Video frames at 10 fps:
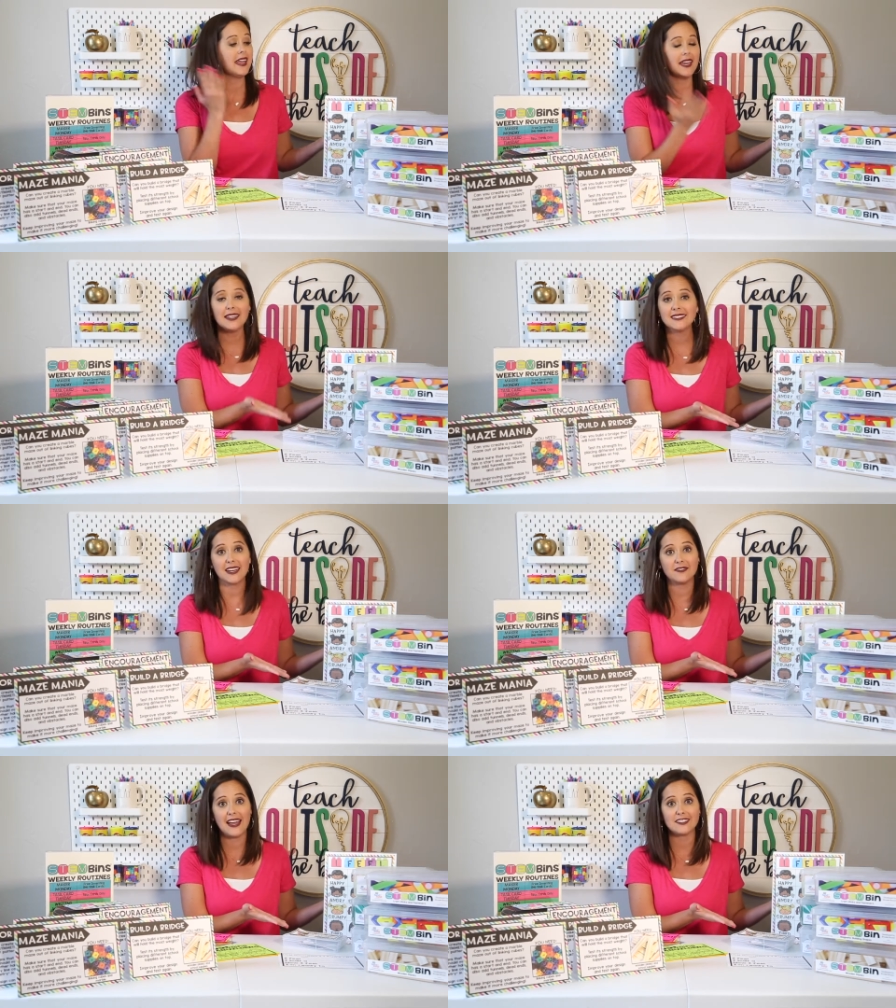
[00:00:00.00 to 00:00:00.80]
any set
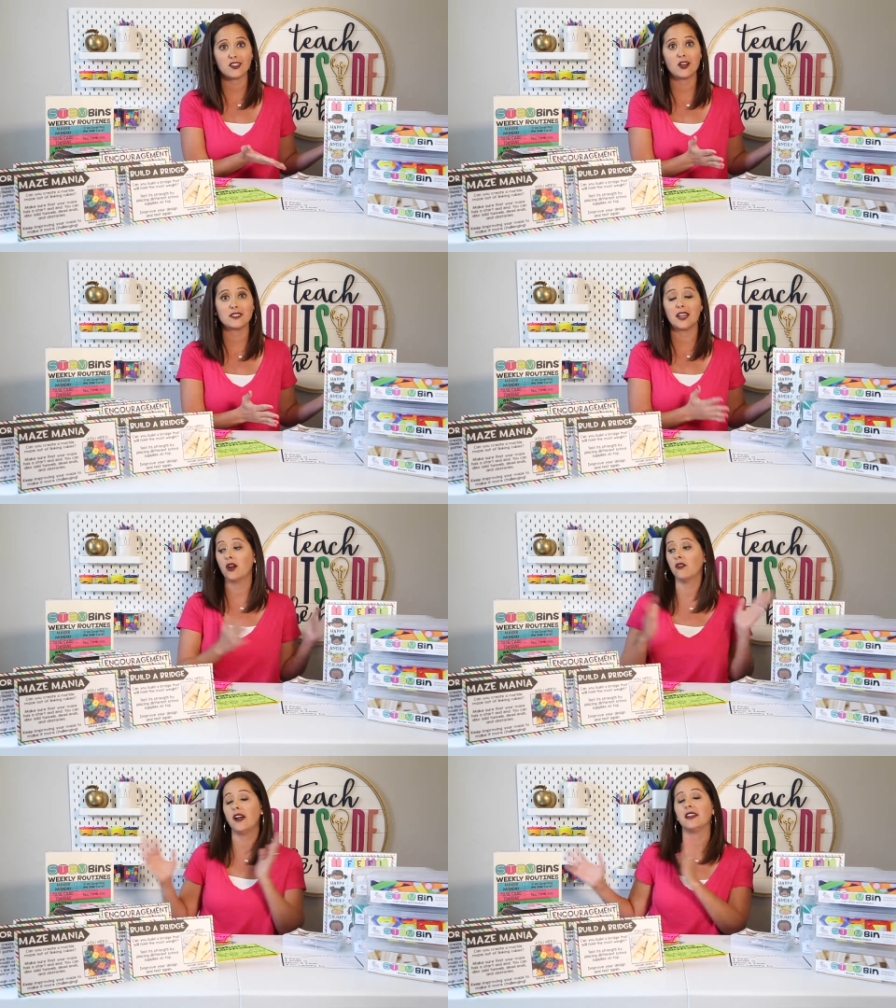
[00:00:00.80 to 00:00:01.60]
of task cards, and
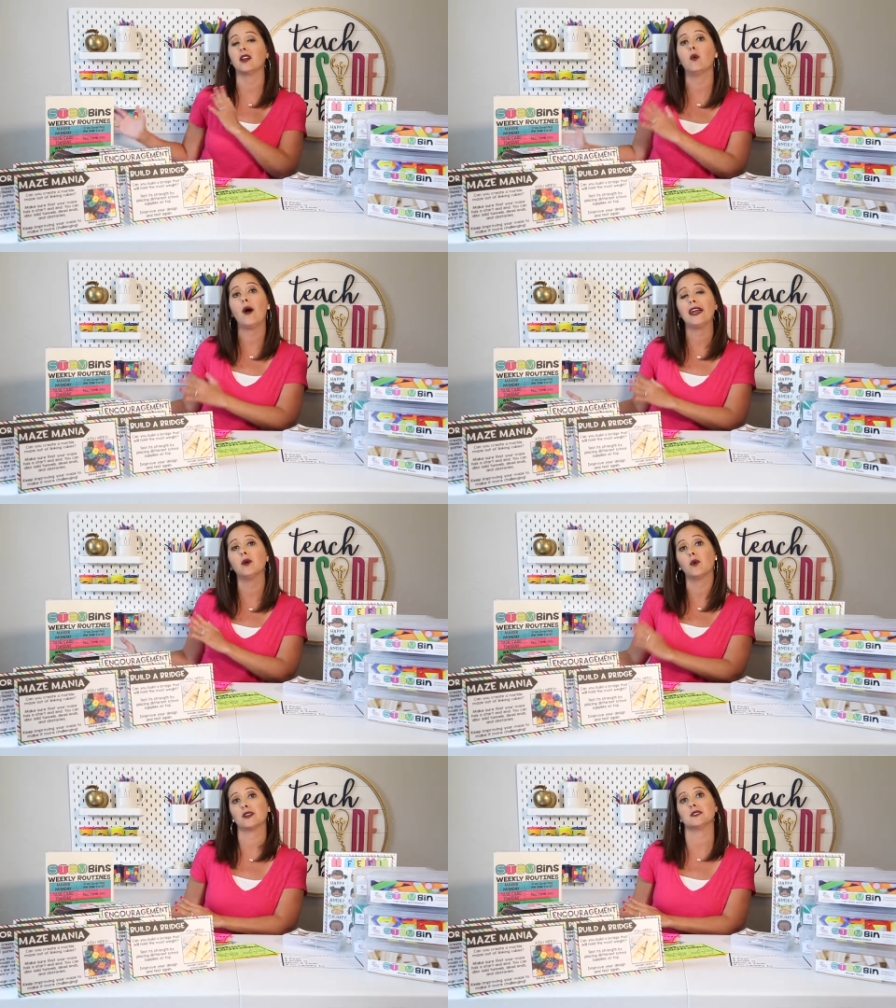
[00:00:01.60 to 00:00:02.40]
go find a
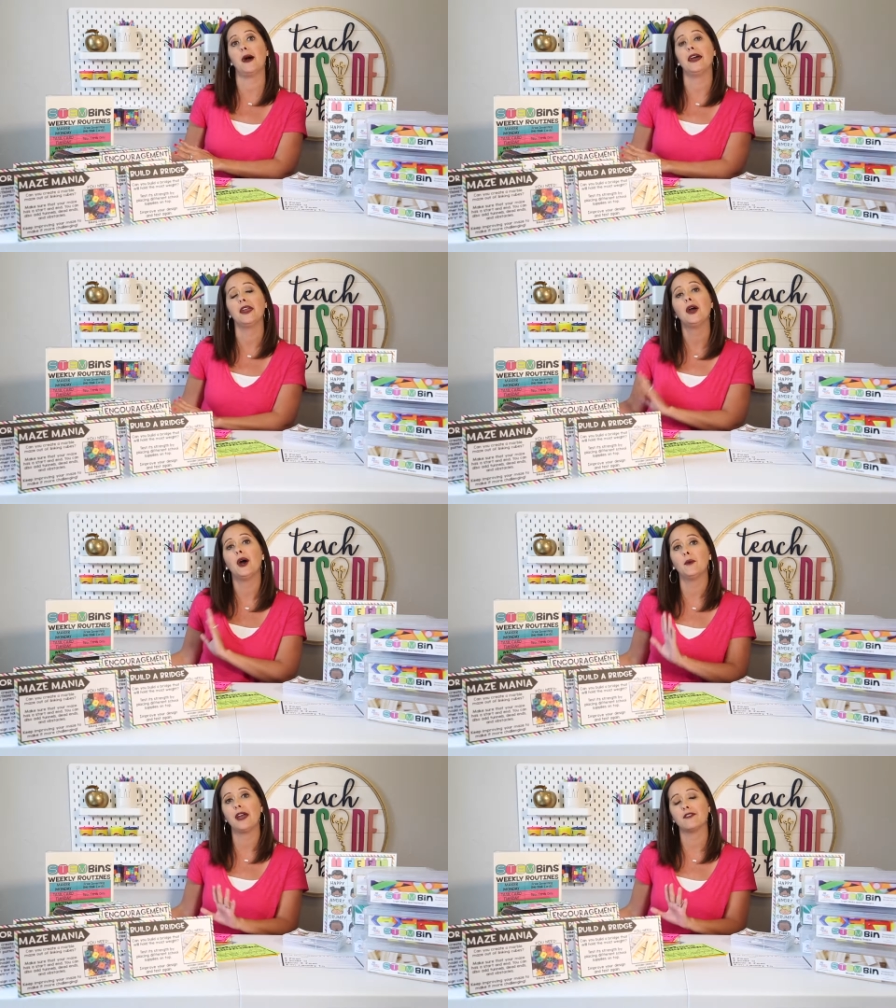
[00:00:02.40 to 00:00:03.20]
quiet work spot
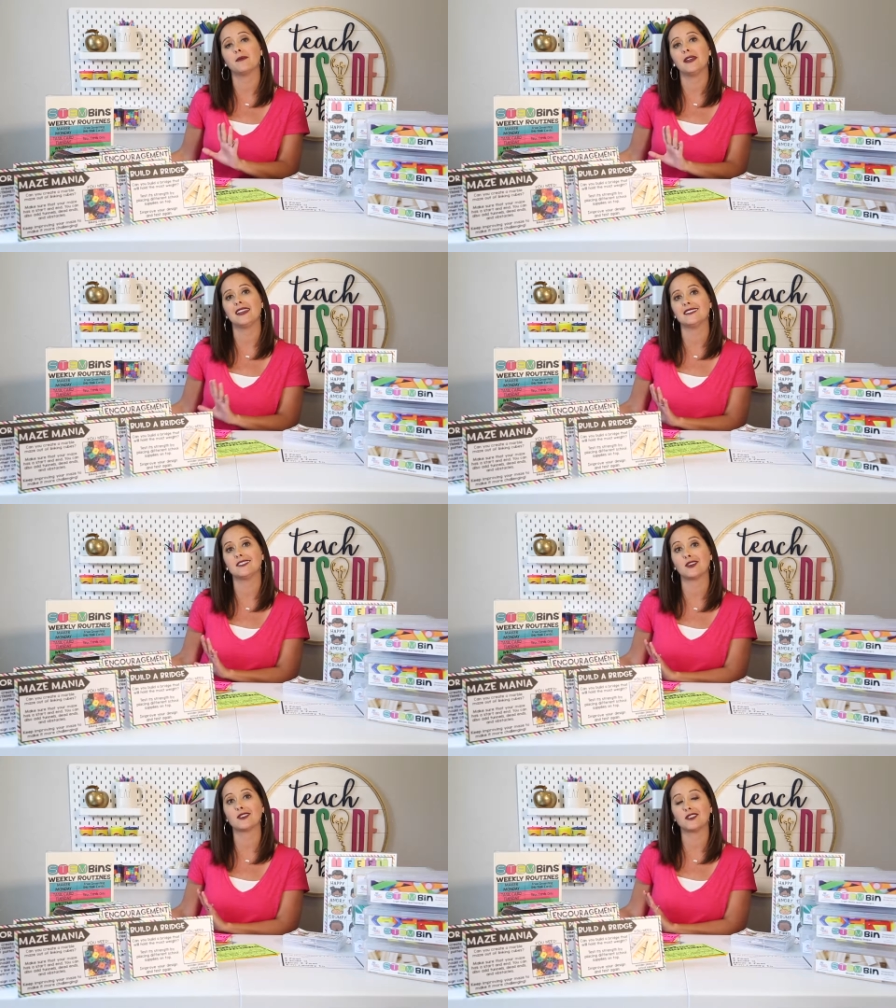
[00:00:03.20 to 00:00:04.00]
away from the kids
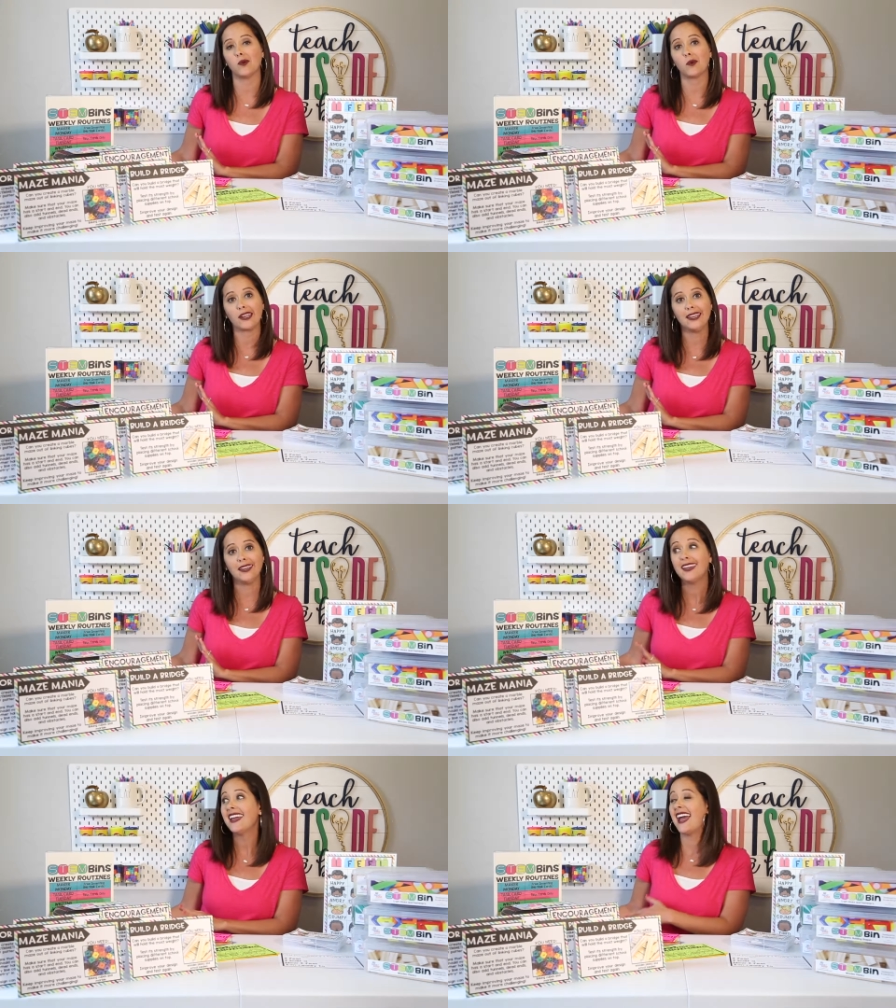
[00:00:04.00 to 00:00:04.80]
that are still
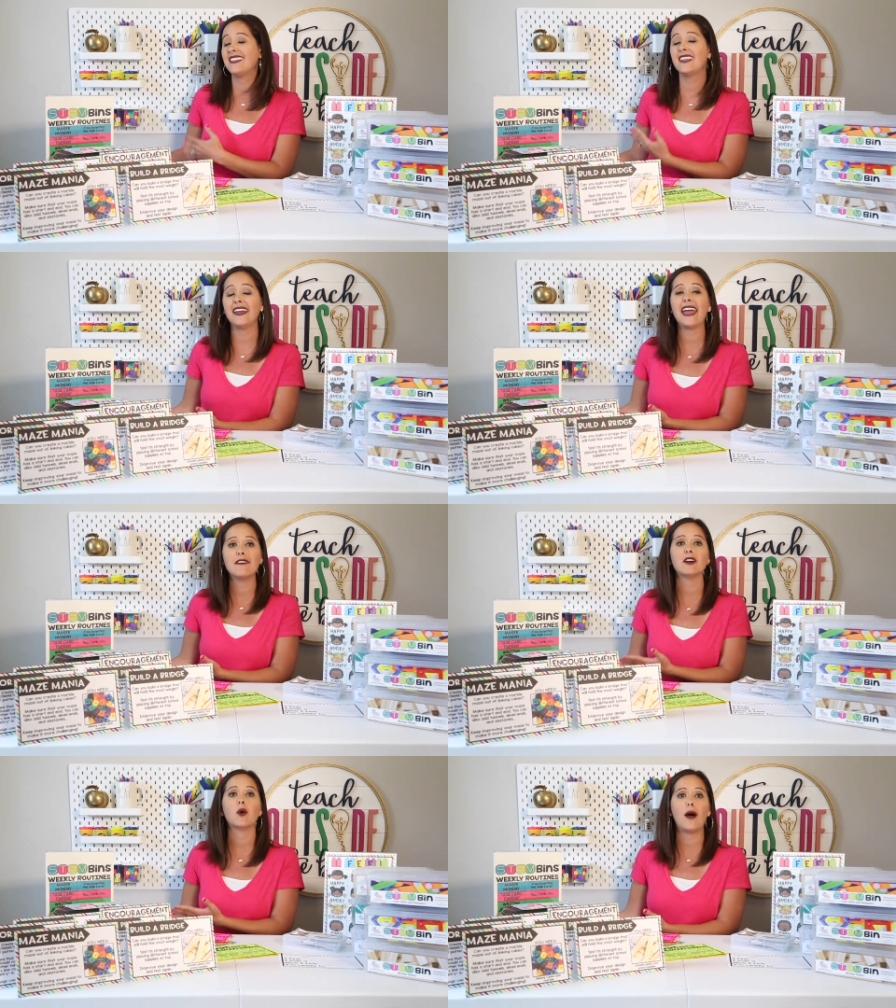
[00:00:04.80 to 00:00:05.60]
working, and then they
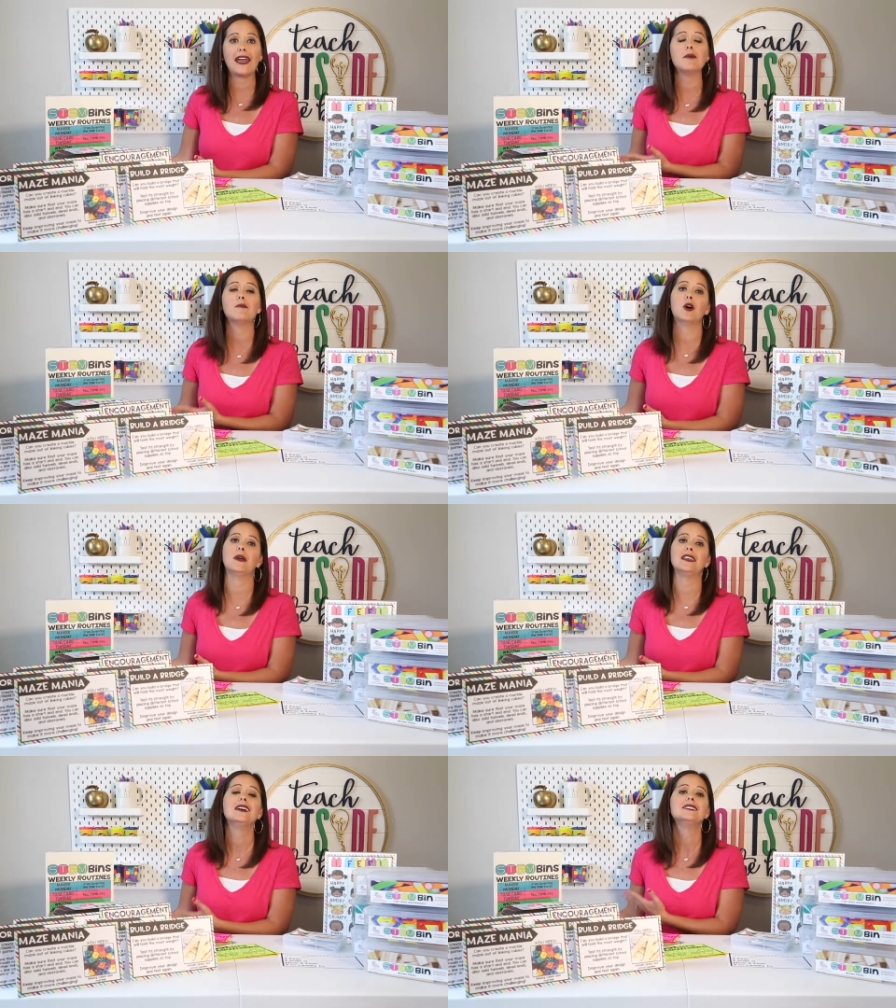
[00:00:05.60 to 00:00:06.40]
have a quiet
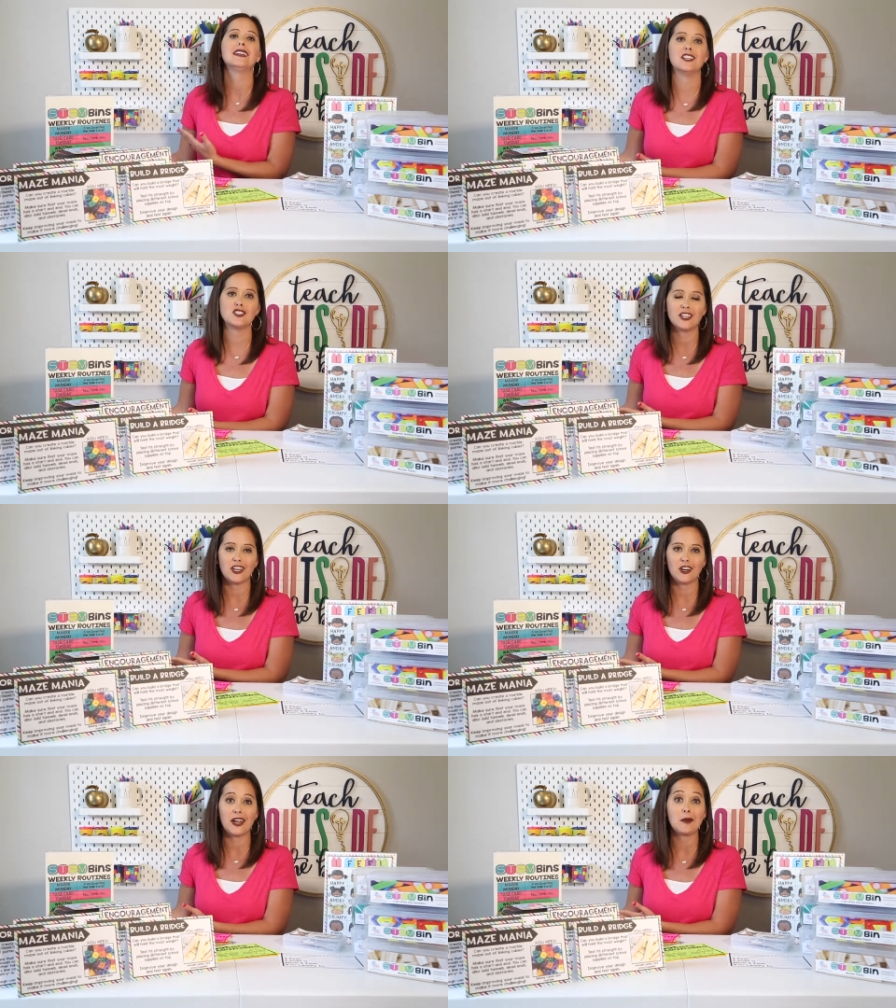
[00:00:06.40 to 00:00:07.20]
moment to
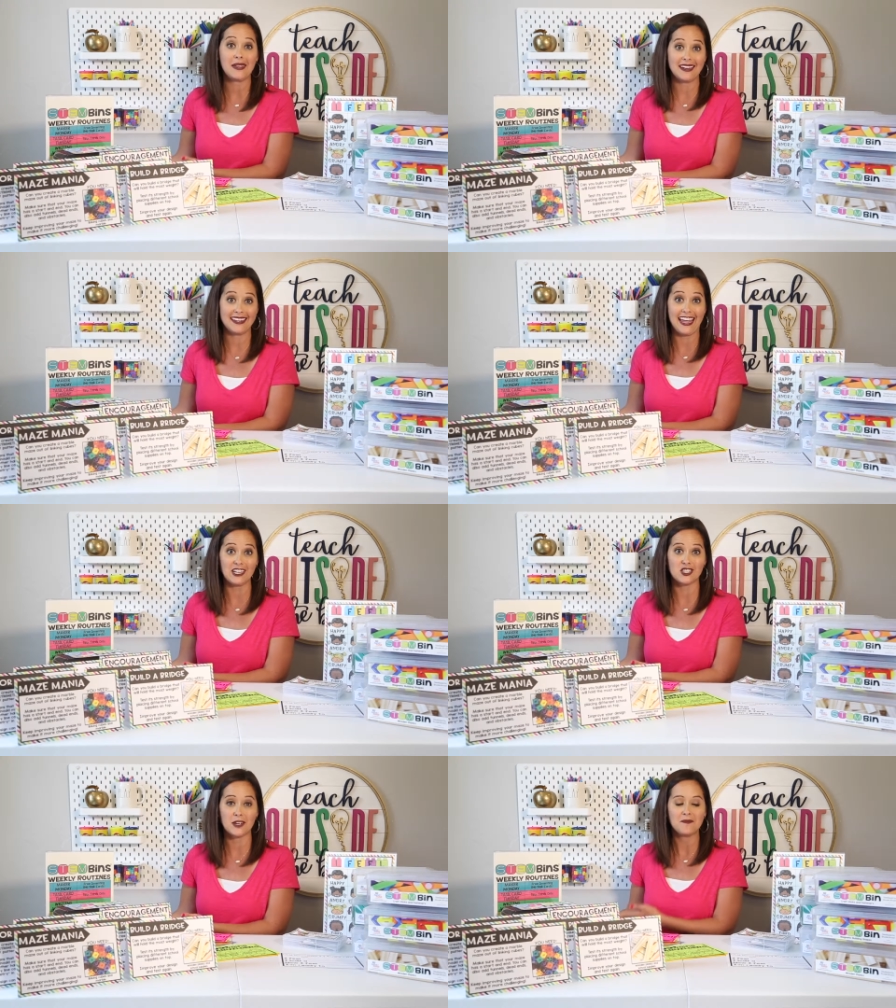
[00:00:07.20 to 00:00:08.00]
engineer and be
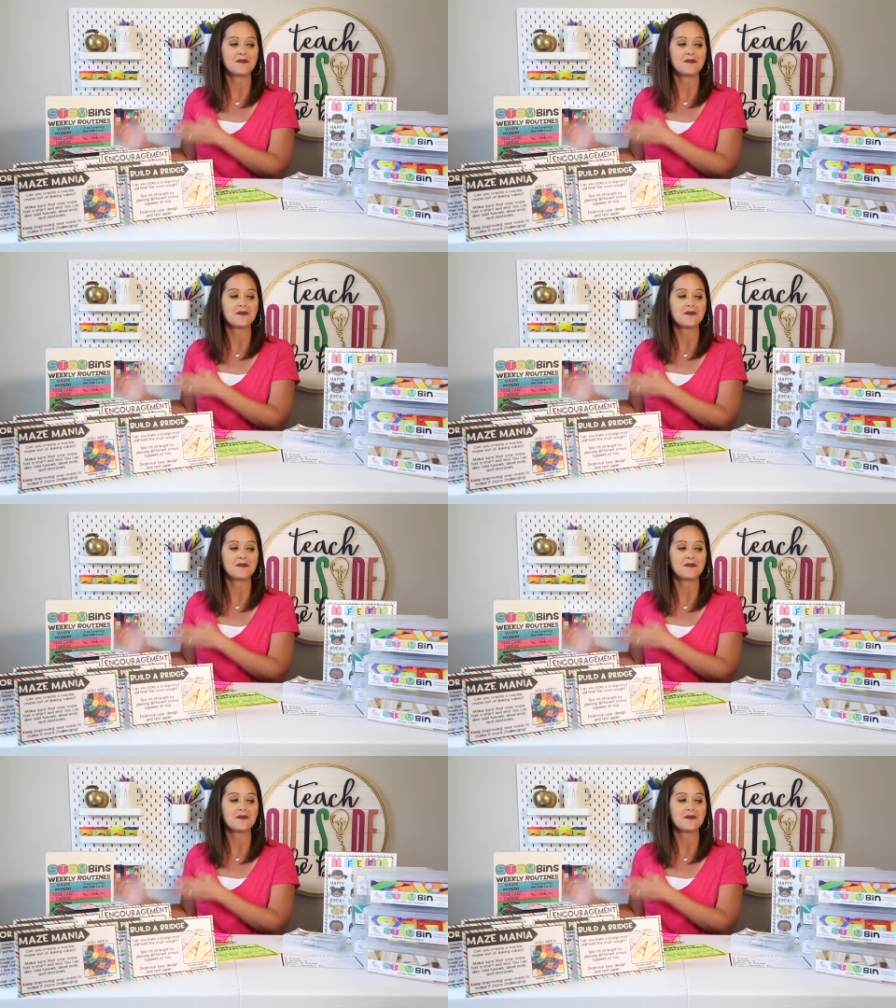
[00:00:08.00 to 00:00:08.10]
engaged.